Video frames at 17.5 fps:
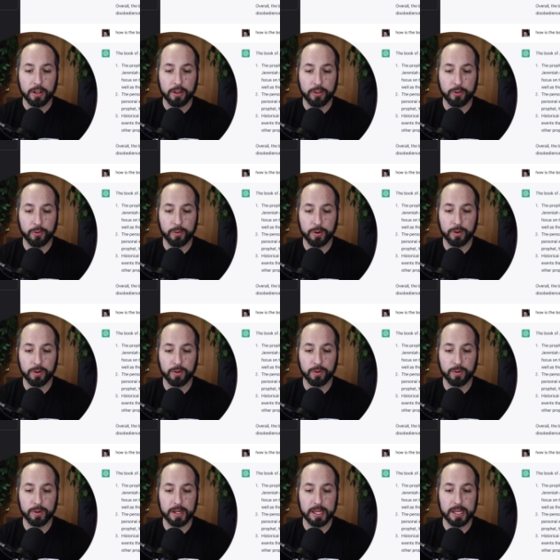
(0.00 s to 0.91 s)

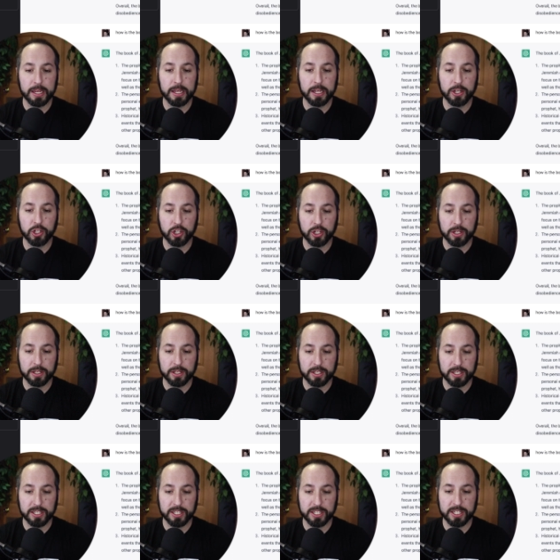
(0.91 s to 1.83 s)
through each
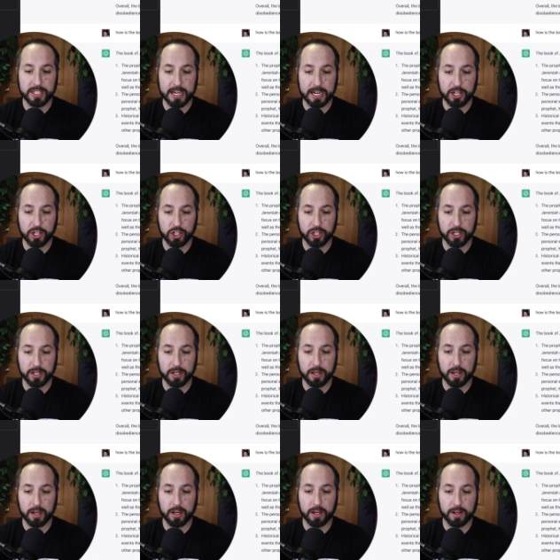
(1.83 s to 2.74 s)
section
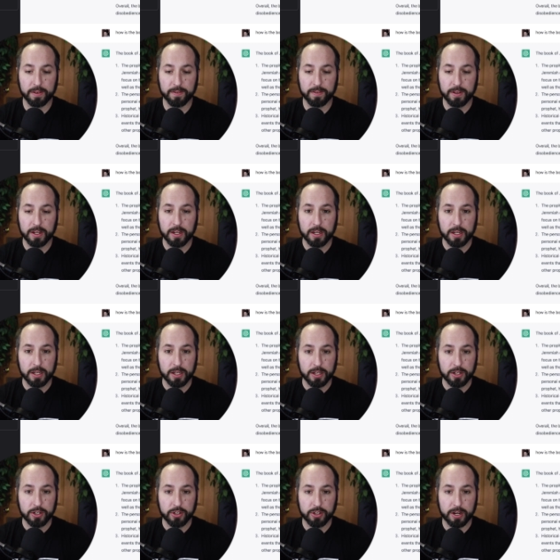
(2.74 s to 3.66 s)
of
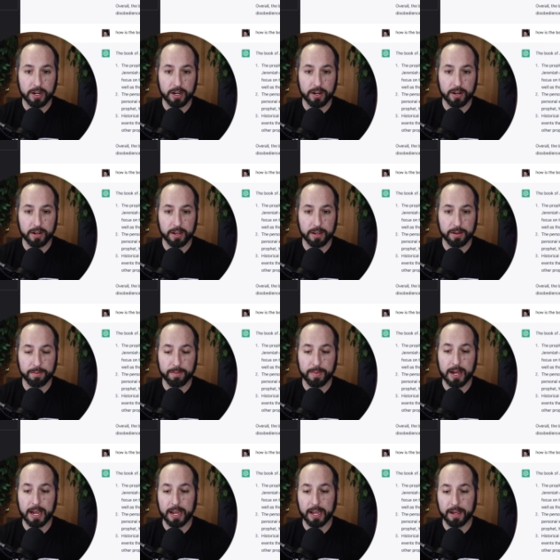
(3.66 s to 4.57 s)

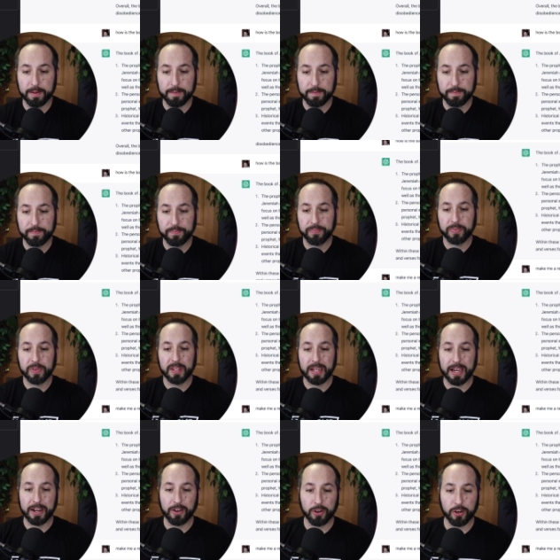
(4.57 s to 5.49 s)
Jeremiah.
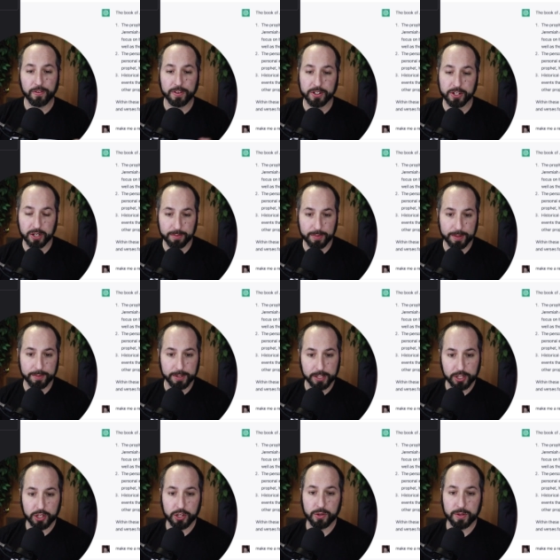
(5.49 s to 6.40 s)
Now, I don't know if it's going to be able
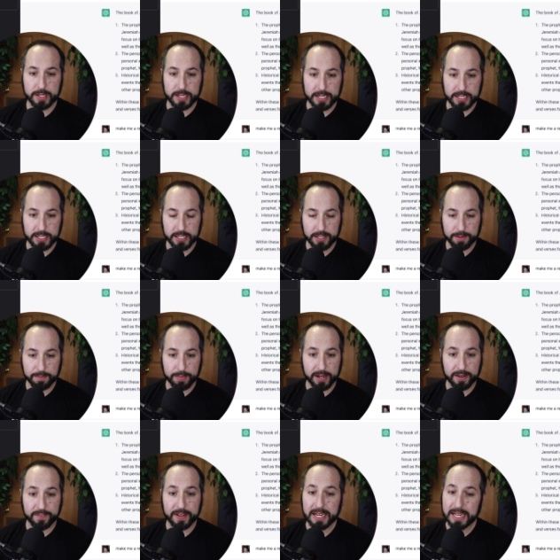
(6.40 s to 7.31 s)
to do this,
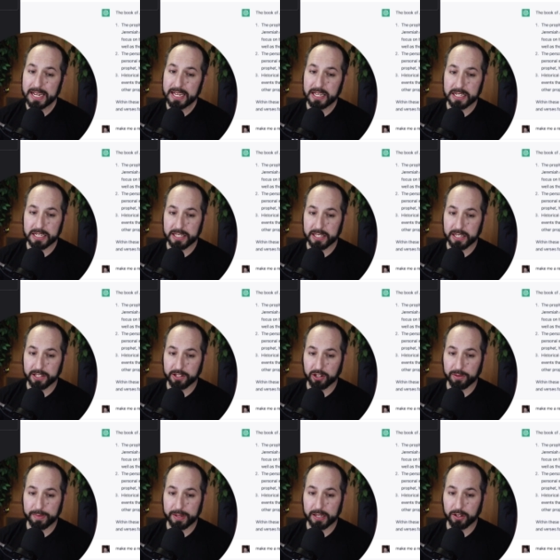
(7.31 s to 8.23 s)
but if it is, it's
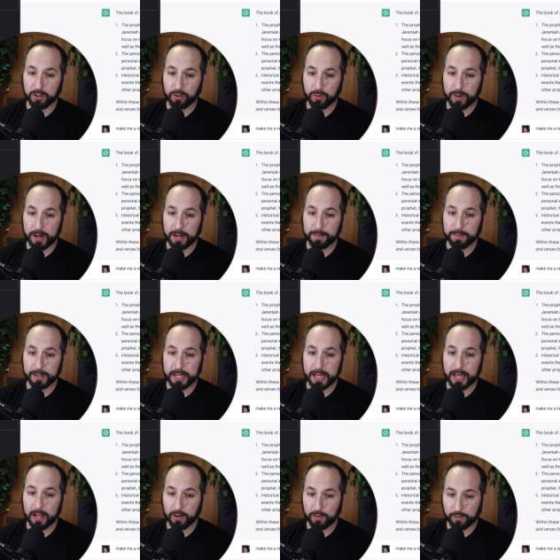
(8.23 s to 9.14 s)
going to be incredibly
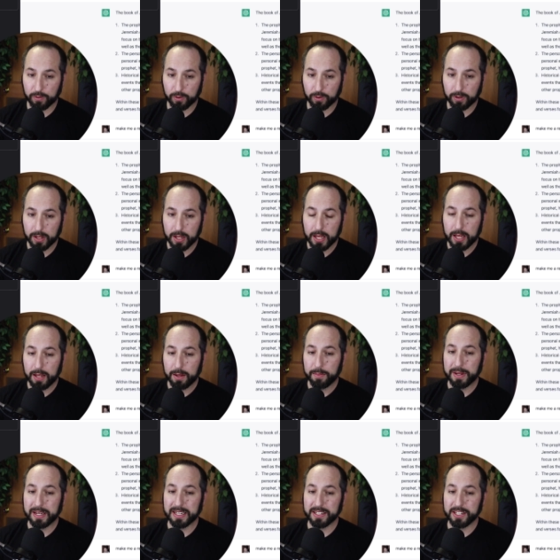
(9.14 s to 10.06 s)
helpful
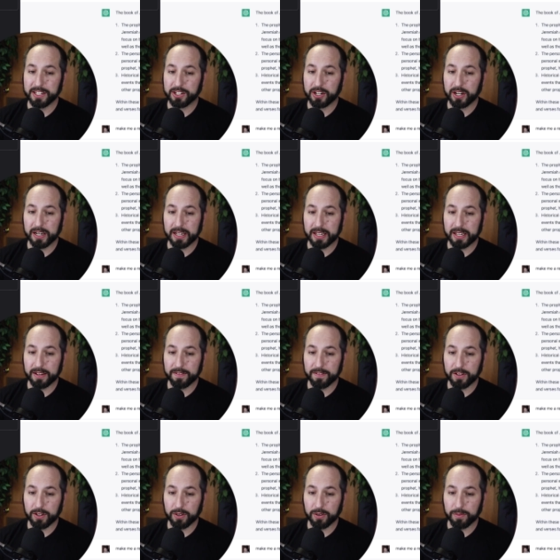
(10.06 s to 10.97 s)
because it's going to give
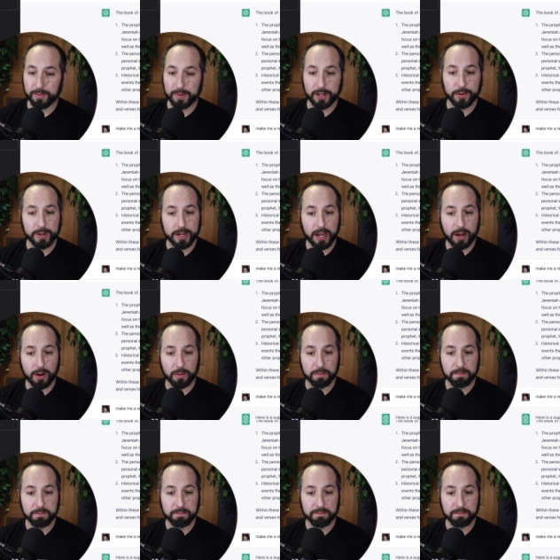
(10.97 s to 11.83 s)
you, here we go.